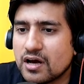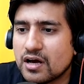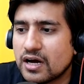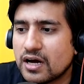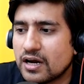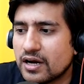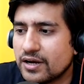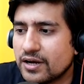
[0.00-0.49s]

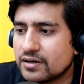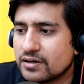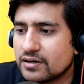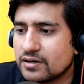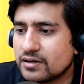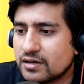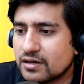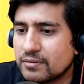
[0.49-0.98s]
And
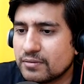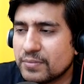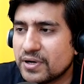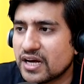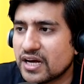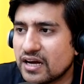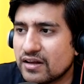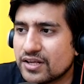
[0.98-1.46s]
uh,
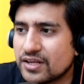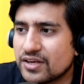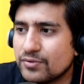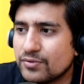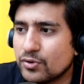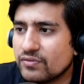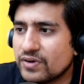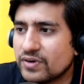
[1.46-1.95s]
but I'll give
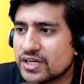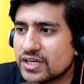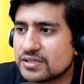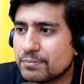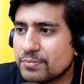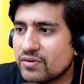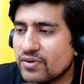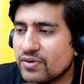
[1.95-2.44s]
you a very
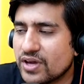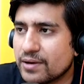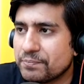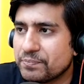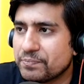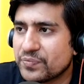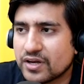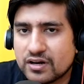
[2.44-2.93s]
simple way.
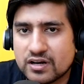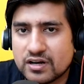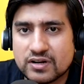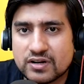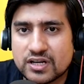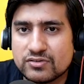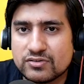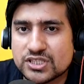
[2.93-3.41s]
I
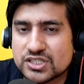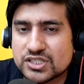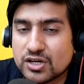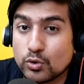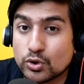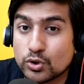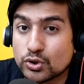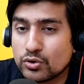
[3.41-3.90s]
will give you just
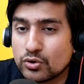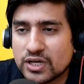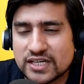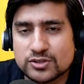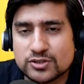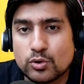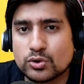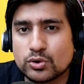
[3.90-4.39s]
go through.
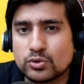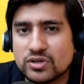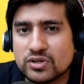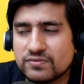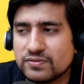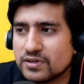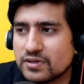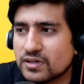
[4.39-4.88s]
Let's go through the
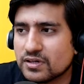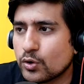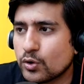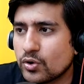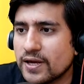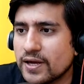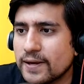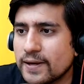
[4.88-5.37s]
uh,
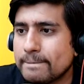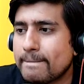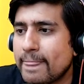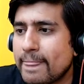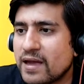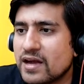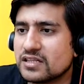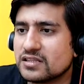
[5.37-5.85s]
quickly.
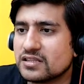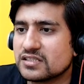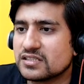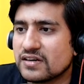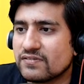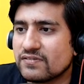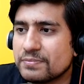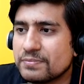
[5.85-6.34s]
The
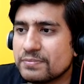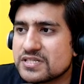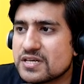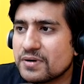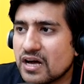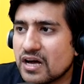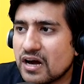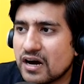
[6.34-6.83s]
seven
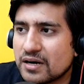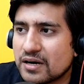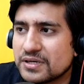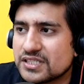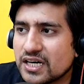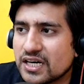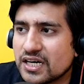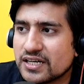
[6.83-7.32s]
principles are
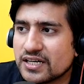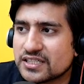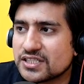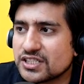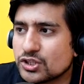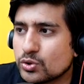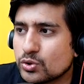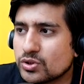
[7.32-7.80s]
basically
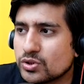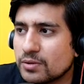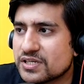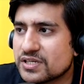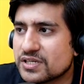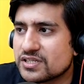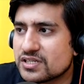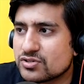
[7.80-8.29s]
testing show the
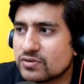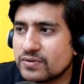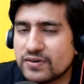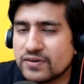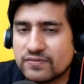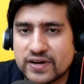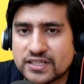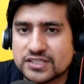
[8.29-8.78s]
presence of
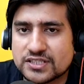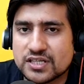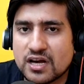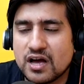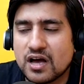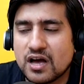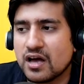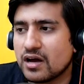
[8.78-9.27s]
defects.
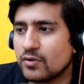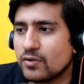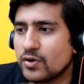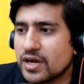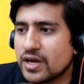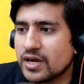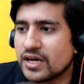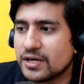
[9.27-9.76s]

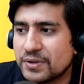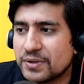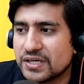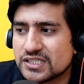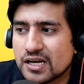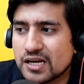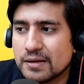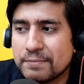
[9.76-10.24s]
Okay, it
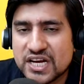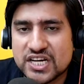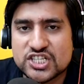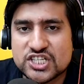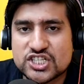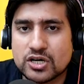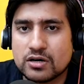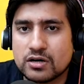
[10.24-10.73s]
basically
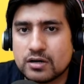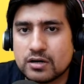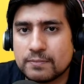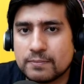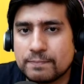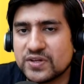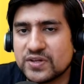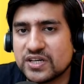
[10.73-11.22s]
means uh,
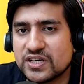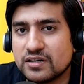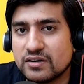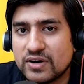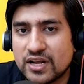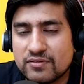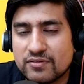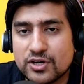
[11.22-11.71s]

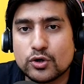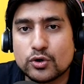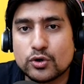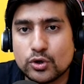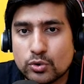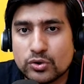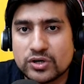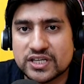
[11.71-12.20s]
whenever you
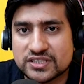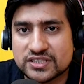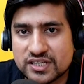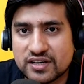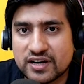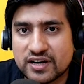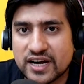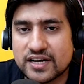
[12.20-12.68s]
do
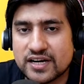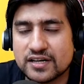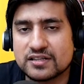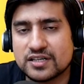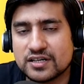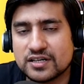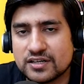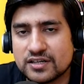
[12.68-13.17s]
testing, right,
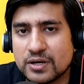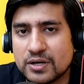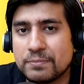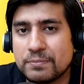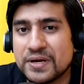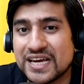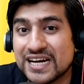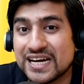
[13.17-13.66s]
there will
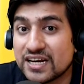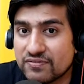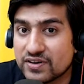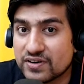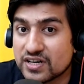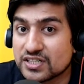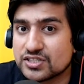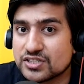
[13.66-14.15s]
be a
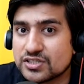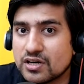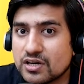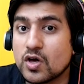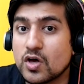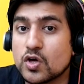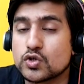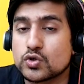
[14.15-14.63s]
defects.
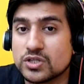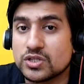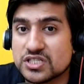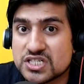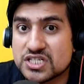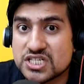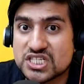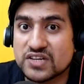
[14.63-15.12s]
So
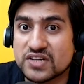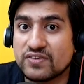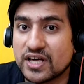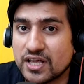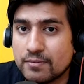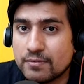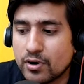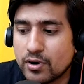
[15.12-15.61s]
this is
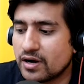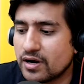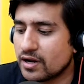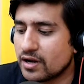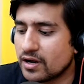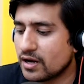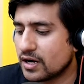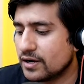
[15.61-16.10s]
very
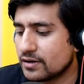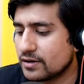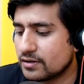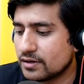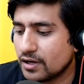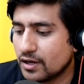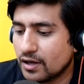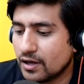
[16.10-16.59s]
important.
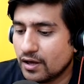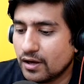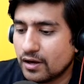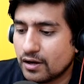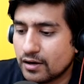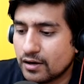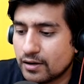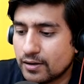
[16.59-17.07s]

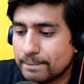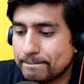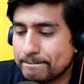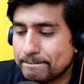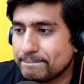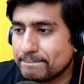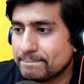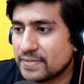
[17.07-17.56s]
And uh,
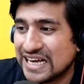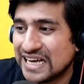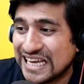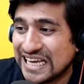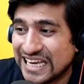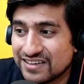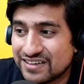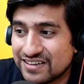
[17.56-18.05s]

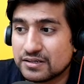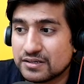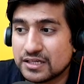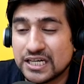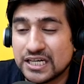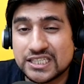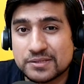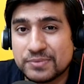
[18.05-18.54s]
here
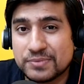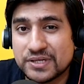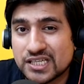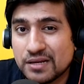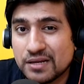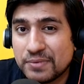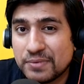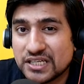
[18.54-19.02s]
it's
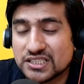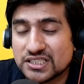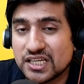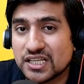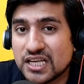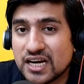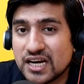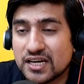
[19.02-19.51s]
basically
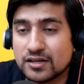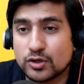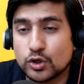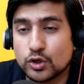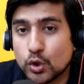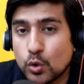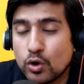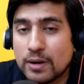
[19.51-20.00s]
mentioning that
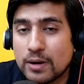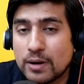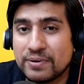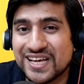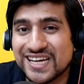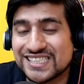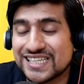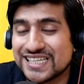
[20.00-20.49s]
no
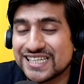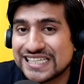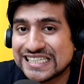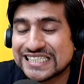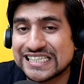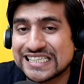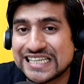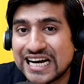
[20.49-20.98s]
application
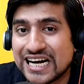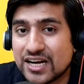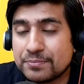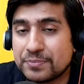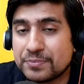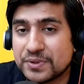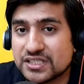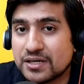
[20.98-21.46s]
is one
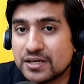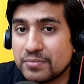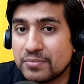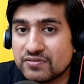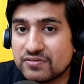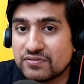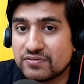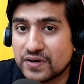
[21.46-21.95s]
hundred percent
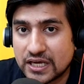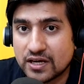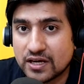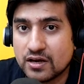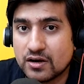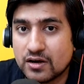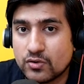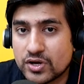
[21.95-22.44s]
bug free.
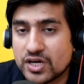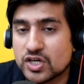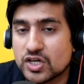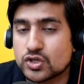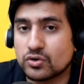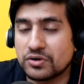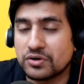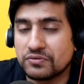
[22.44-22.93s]
Okay,
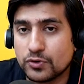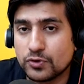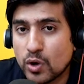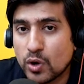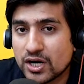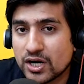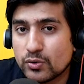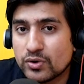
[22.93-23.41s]
so if you
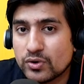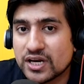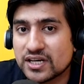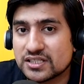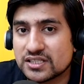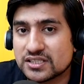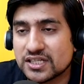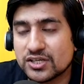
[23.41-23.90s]
are doing a
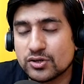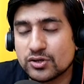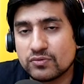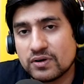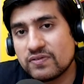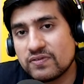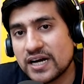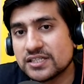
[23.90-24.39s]
testing, you
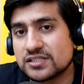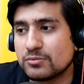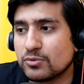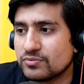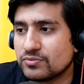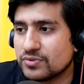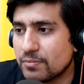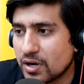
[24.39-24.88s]
will find
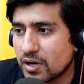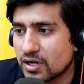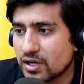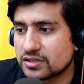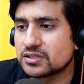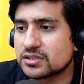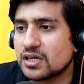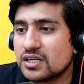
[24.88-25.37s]
some of the
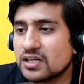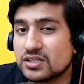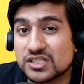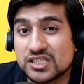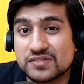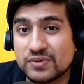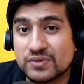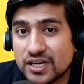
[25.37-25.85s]
bugs. This
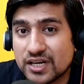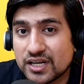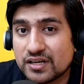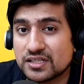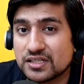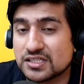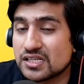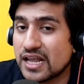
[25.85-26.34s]
is very,
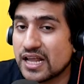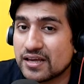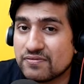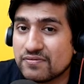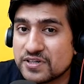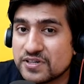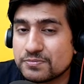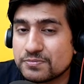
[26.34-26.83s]
this is like a
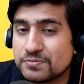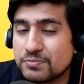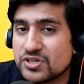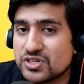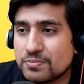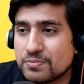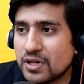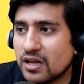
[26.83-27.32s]
first
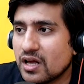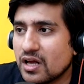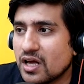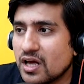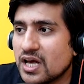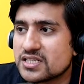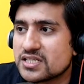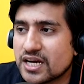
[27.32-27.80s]
principle.
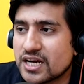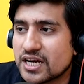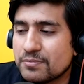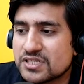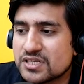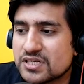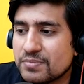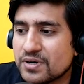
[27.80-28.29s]
Second
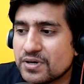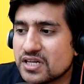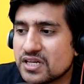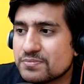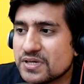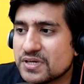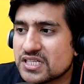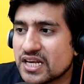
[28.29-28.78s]
principle is
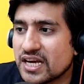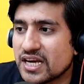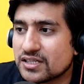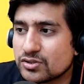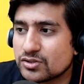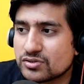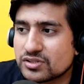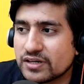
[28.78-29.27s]
basically
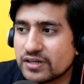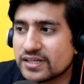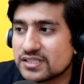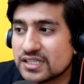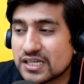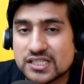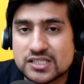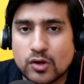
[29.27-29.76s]
exhaustive
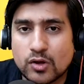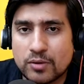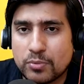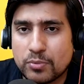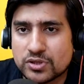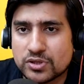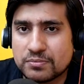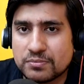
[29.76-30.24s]
testing is not
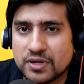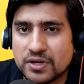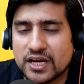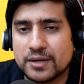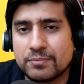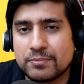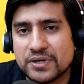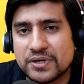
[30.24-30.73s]
possible.
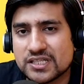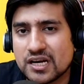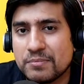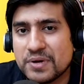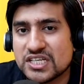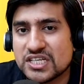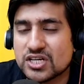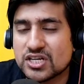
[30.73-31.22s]
It basically
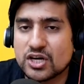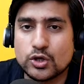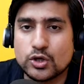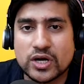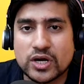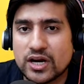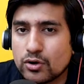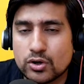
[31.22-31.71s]
means
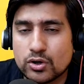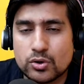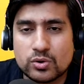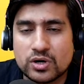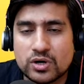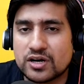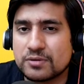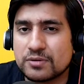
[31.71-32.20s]
you cannot do one
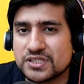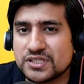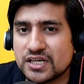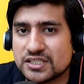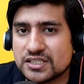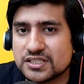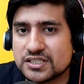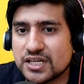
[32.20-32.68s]
hundred
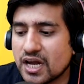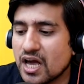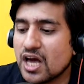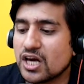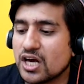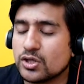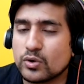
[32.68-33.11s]
percent testing.